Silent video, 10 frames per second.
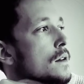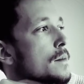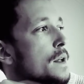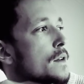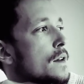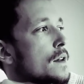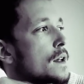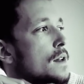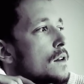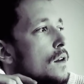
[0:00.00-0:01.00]
Because I think
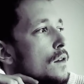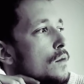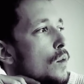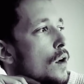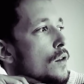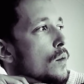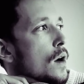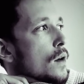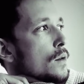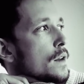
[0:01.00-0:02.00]
there's a lot of
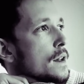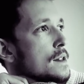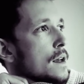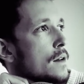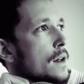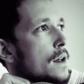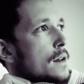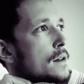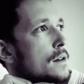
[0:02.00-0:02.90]
worthwhile things out there,